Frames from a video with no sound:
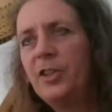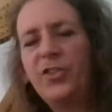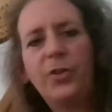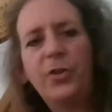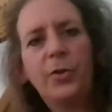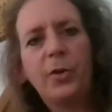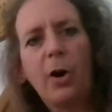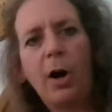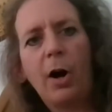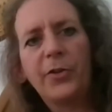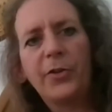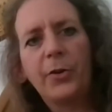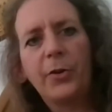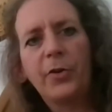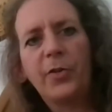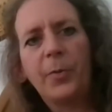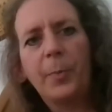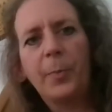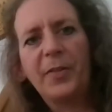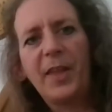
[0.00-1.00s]
2
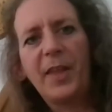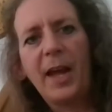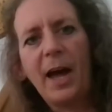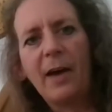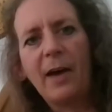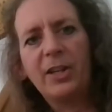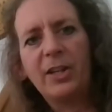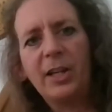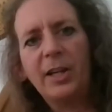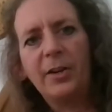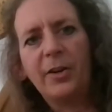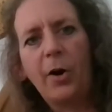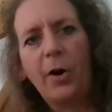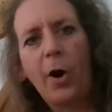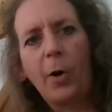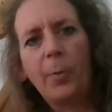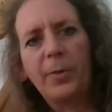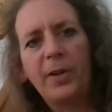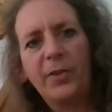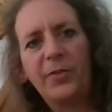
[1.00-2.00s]
concerts, but they haven't needed
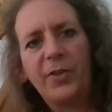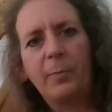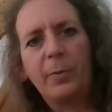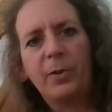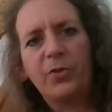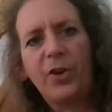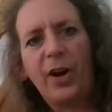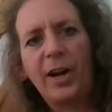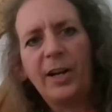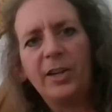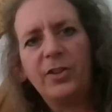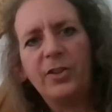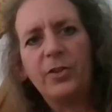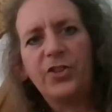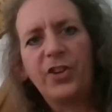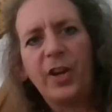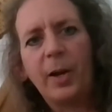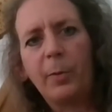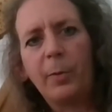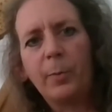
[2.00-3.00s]
harp because they've been trying to do
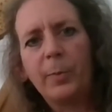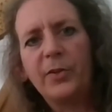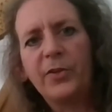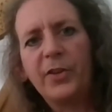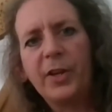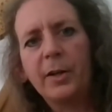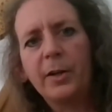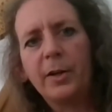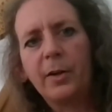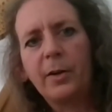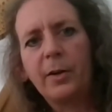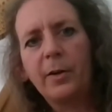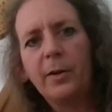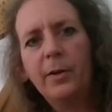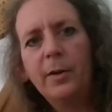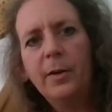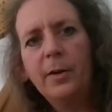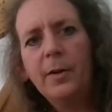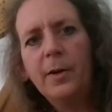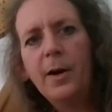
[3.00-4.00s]
chamber music.
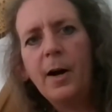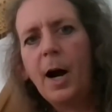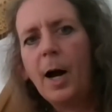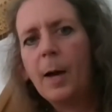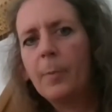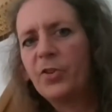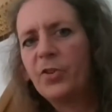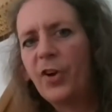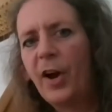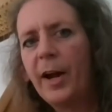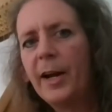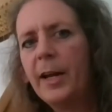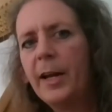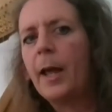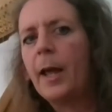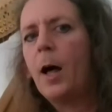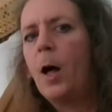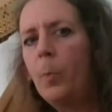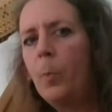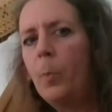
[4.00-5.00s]
I'm trying
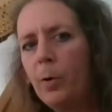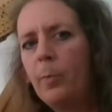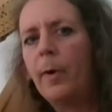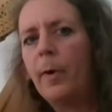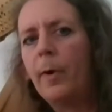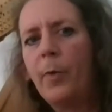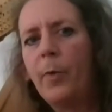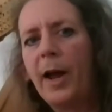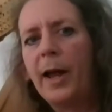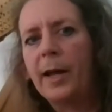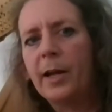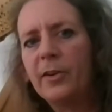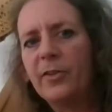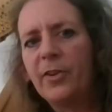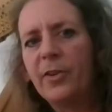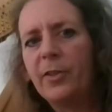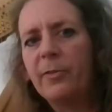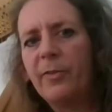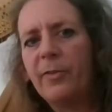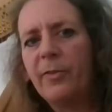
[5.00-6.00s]
to elbow my way
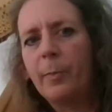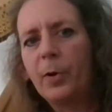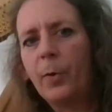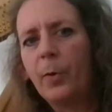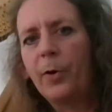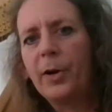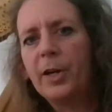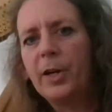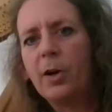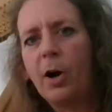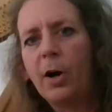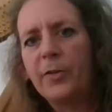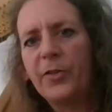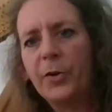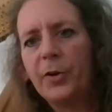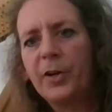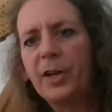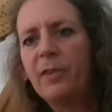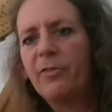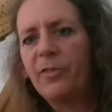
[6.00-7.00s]
into the February
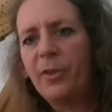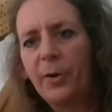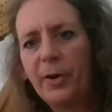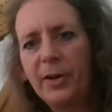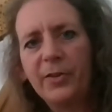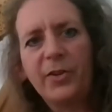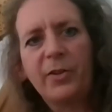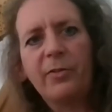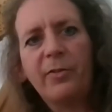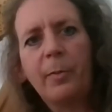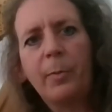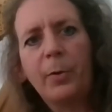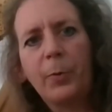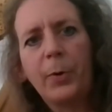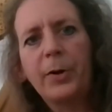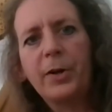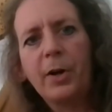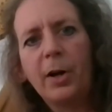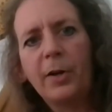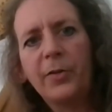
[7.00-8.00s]
concert. If there is a
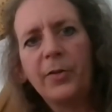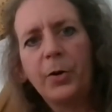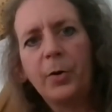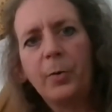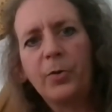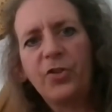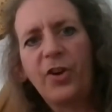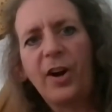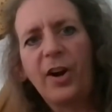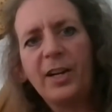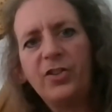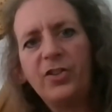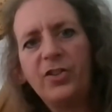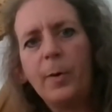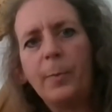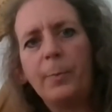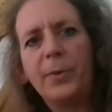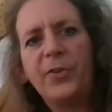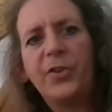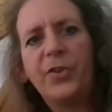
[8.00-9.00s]
February concert, we're trying to do
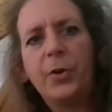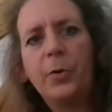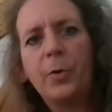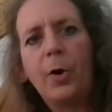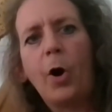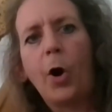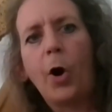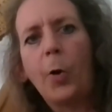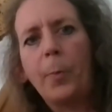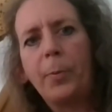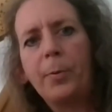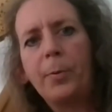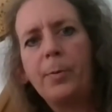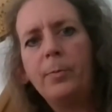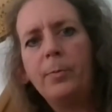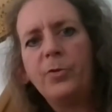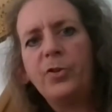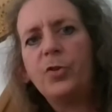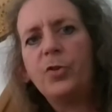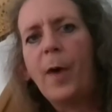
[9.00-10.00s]
a bassoon harp
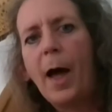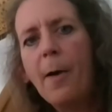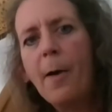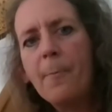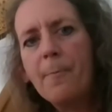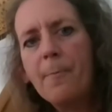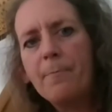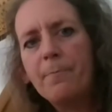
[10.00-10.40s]
duet,